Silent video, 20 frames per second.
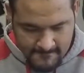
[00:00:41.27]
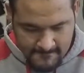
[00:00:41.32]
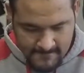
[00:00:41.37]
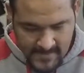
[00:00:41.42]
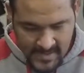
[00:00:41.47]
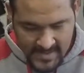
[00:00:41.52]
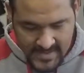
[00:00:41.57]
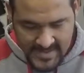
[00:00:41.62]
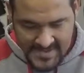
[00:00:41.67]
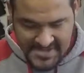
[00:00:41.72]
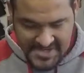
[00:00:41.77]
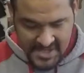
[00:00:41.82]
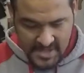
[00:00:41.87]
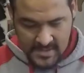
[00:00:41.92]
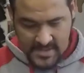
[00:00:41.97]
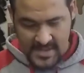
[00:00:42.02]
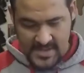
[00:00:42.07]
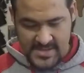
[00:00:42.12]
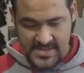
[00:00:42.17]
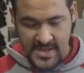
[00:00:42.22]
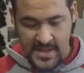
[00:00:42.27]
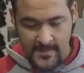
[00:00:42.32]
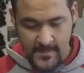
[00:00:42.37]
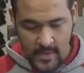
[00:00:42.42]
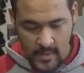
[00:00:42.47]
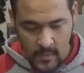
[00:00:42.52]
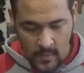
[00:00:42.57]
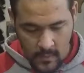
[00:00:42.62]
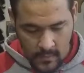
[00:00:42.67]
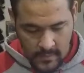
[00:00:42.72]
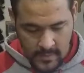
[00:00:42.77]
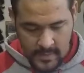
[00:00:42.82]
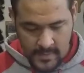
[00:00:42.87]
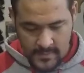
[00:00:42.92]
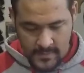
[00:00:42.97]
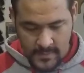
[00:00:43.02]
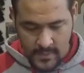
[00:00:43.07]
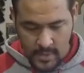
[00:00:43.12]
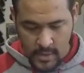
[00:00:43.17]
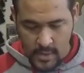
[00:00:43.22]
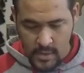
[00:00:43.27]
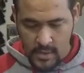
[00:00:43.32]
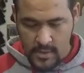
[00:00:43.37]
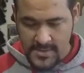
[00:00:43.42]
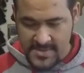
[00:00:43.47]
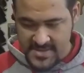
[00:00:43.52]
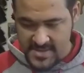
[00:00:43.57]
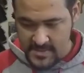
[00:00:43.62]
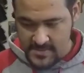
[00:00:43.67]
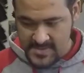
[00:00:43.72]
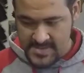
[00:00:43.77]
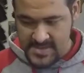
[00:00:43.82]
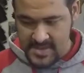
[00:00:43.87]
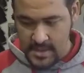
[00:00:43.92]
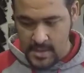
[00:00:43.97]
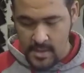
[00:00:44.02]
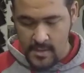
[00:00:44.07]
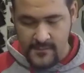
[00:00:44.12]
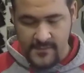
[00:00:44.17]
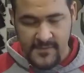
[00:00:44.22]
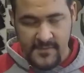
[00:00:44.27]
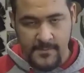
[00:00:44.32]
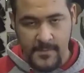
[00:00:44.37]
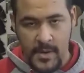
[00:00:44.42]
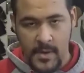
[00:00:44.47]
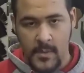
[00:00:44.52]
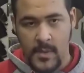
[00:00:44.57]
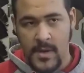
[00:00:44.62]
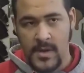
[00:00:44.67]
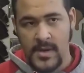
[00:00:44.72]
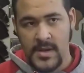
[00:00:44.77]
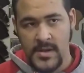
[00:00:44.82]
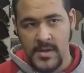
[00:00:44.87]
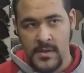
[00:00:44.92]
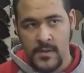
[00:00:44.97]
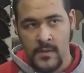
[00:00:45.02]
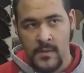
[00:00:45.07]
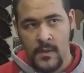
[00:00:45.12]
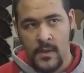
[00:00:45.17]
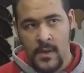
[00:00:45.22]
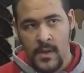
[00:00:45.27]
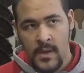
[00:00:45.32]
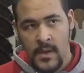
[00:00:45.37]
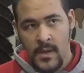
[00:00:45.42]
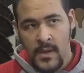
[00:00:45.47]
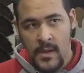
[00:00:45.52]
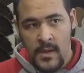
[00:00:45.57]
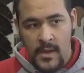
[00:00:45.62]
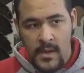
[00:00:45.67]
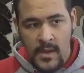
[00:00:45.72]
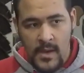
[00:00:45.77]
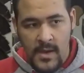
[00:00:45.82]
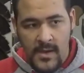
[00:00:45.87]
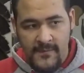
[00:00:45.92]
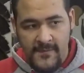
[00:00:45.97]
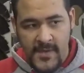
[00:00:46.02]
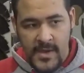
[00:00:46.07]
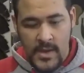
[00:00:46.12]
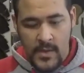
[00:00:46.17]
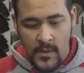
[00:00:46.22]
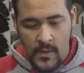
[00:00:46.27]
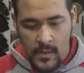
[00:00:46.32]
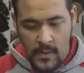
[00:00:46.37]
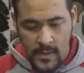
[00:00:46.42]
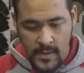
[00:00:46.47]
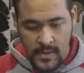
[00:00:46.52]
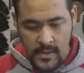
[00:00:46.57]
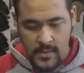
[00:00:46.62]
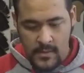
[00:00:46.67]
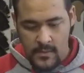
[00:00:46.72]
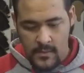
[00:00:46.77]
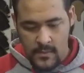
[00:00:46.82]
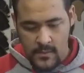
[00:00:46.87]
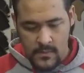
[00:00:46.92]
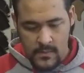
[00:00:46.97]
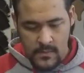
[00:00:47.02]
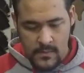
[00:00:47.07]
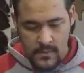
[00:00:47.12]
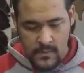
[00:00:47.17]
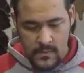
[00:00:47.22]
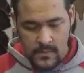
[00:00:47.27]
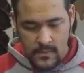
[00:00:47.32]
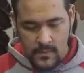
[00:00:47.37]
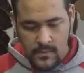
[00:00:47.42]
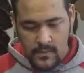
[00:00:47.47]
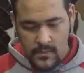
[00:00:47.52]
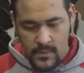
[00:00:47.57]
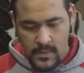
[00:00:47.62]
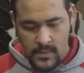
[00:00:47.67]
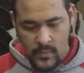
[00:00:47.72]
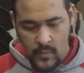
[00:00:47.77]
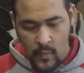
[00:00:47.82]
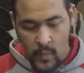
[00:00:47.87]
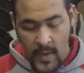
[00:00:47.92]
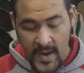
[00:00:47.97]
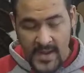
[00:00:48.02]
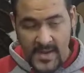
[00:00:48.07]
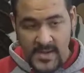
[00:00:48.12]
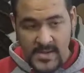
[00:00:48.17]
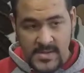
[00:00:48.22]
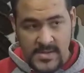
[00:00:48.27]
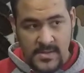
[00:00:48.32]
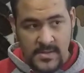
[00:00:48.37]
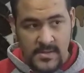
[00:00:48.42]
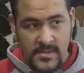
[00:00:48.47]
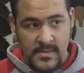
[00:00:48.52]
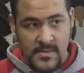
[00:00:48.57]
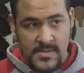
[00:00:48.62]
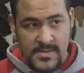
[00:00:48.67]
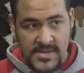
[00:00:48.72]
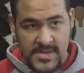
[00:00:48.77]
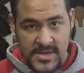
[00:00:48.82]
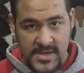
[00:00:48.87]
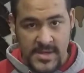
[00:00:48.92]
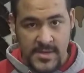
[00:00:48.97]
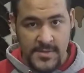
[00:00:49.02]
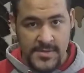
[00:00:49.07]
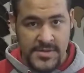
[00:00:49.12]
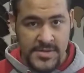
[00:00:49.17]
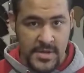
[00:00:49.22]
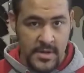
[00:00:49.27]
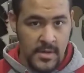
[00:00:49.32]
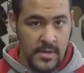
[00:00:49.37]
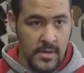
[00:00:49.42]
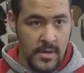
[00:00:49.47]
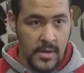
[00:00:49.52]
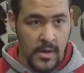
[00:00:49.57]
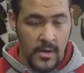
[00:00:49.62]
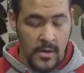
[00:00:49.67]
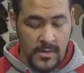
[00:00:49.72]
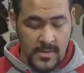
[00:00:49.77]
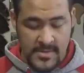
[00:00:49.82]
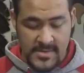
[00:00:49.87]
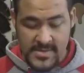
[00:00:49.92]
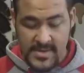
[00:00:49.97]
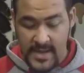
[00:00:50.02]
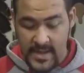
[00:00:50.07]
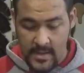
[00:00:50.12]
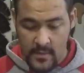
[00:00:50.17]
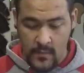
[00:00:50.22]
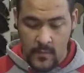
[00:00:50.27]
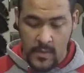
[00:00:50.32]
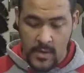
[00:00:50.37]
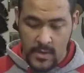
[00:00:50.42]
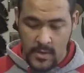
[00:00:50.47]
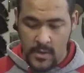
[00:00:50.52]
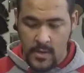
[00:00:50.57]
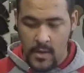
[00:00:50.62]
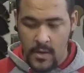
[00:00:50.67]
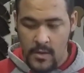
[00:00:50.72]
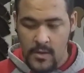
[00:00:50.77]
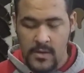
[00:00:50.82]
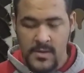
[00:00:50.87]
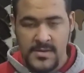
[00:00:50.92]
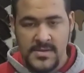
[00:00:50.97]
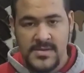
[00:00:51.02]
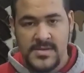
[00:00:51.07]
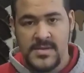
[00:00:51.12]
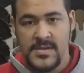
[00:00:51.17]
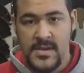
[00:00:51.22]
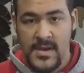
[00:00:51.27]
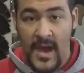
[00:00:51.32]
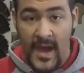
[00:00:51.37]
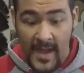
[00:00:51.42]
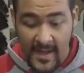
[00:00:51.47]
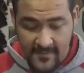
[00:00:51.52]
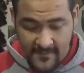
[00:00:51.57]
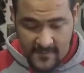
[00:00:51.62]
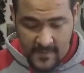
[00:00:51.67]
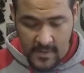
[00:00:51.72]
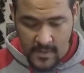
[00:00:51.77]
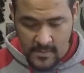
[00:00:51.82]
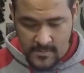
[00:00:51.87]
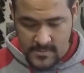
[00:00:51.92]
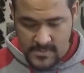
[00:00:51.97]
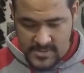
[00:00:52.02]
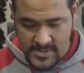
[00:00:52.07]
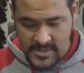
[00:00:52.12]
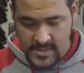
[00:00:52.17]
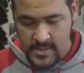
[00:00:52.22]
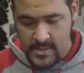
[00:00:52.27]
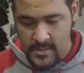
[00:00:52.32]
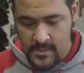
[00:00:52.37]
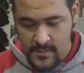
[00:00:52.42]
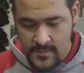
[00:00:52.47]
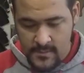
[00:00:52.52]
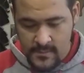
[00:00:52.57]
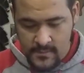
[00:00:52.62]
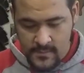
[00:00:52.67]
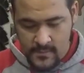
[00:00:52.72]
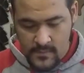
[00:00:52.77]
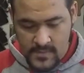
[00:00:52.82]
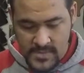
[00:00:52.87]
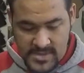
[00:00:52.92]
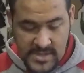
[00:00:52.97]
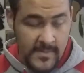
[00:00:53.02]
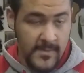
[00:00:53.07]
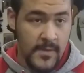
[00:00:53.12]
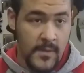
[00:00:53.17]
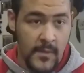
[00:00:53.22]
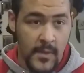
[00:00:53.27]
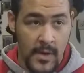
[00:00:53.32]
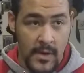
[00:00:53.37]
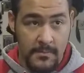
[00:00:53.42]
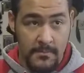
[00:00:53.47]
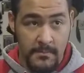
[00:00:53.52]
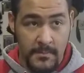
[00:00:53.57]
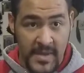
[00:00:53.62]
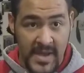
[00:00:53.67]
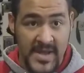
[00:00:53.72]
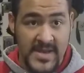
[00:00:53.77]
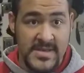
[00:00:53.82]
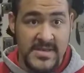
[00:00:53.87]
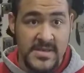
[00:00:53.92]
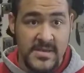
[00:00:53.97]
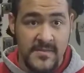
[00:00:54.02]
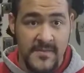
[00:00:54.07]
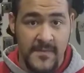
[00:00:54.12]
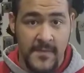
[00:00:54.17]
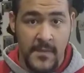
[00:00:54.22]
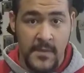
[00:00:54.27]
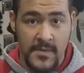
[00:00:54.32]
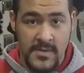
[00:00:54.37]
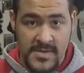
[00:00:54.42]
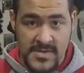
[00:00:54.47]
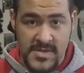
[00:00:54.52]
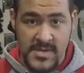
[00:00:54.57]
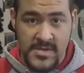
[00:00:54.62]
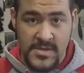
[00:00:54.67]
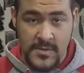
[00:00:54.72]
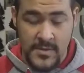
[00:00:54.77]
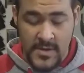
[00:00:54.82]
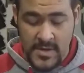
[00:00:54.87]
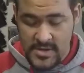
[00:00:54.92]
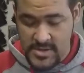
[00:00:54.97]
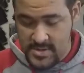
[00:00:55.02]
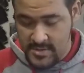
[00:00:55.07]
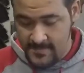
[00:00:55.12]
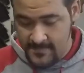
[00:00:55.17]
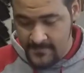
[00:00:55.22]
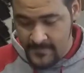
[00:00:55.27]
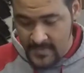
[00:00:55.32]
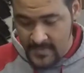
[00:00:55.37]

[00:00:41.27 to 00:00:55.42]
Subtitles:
not necessarily a demo on the calls themselves, but we're gonna do a video on when to do certain calls and what calls I've come to know seem to work best for the situation.